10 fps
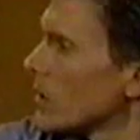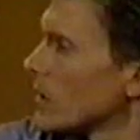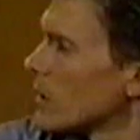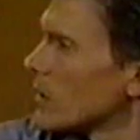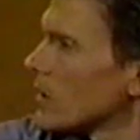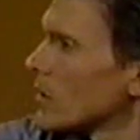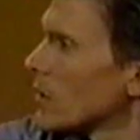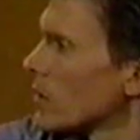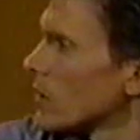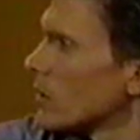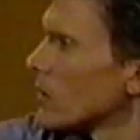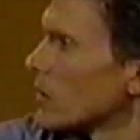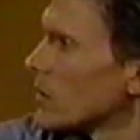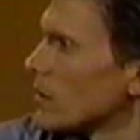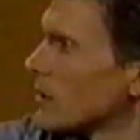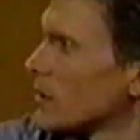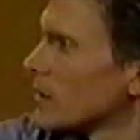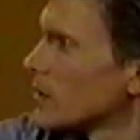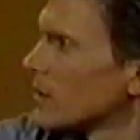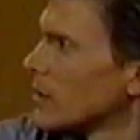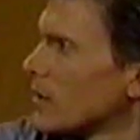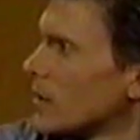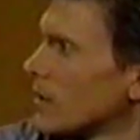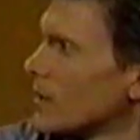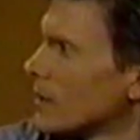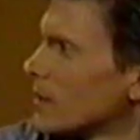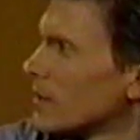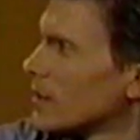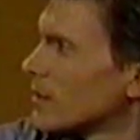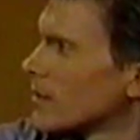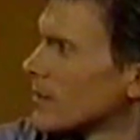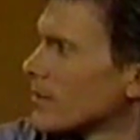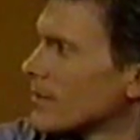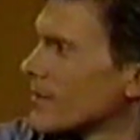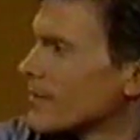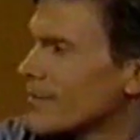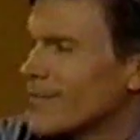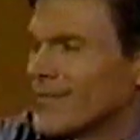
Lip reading: The person shown says nothing.